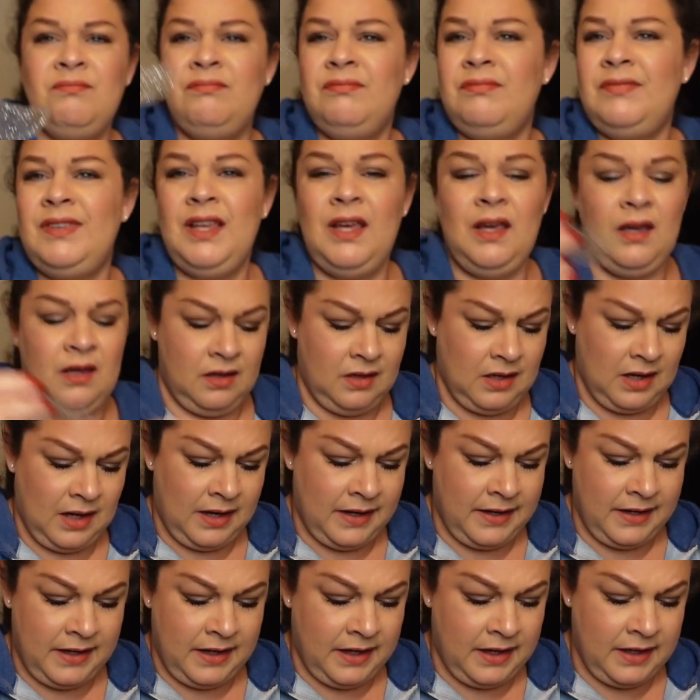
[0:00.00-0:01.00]
Yeah,
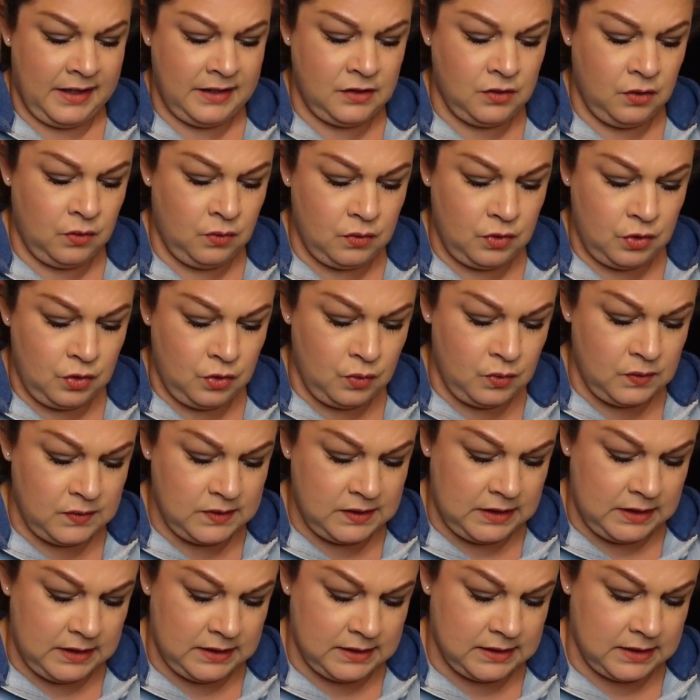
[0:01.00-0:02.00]
I don't use
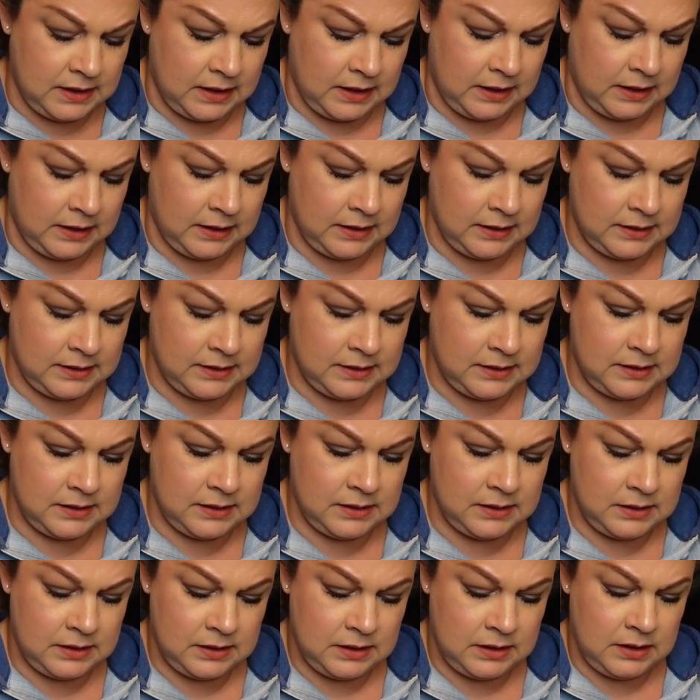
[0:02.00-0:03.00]
these things.
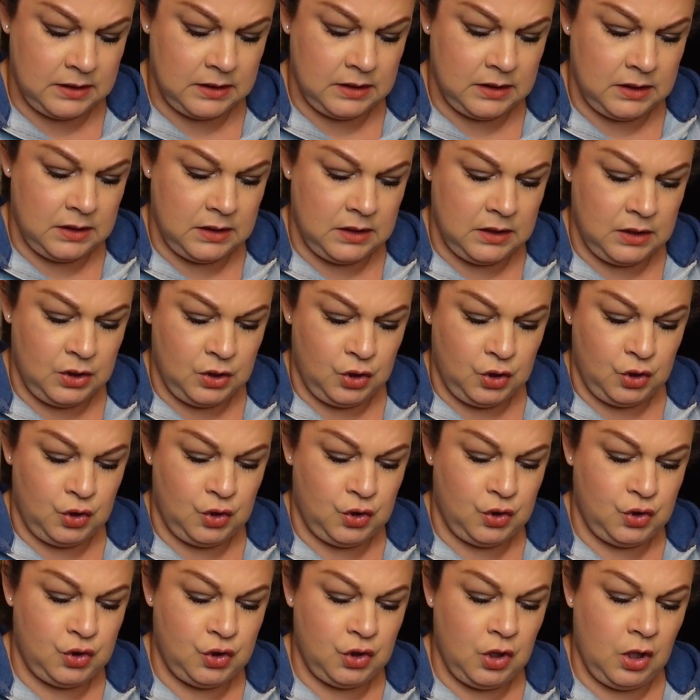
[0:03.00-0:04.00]

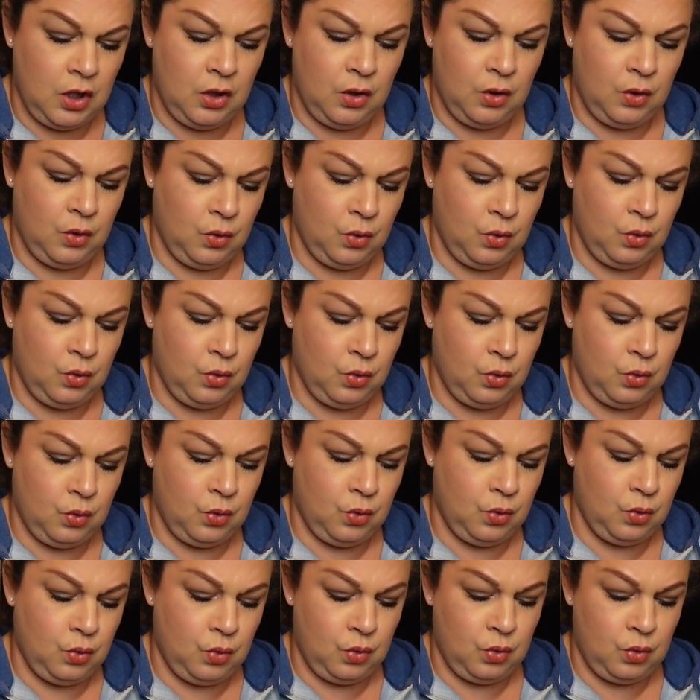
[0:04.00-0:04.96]
So,